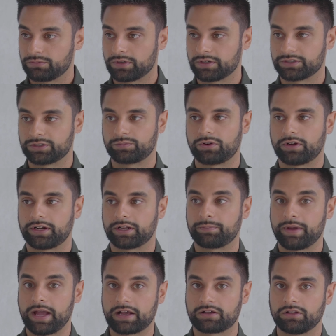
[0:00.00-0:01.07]
whereas a product
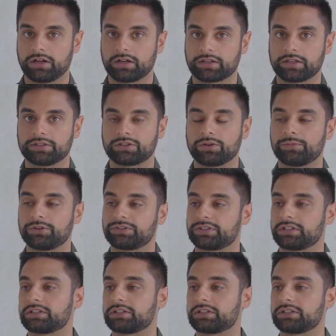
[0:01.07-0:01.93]
backlog is almost